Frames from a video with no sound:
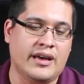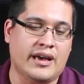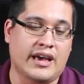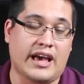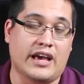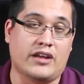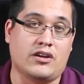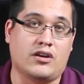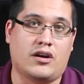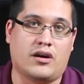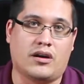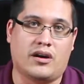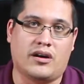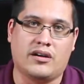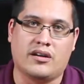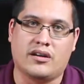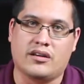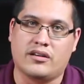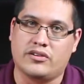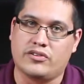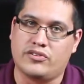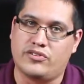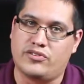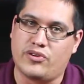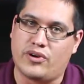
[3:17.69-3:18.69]
and hard
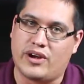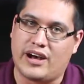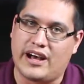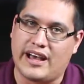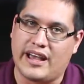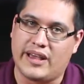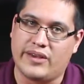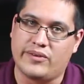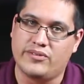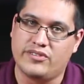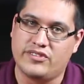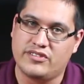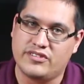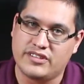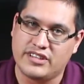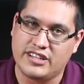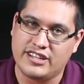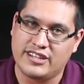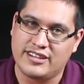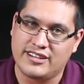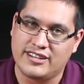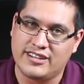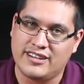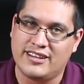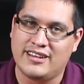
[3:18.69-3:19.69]
drives, and
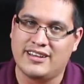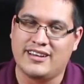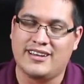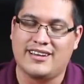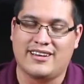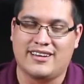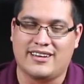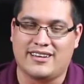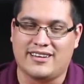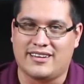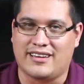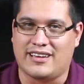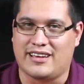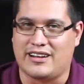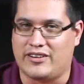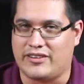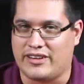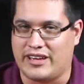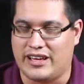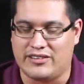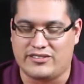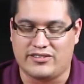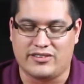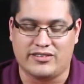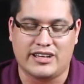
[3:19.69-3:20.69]
I'll
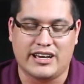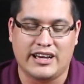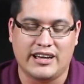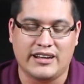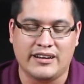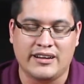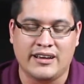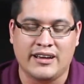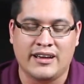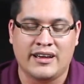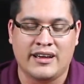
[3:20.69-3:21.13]
get to that.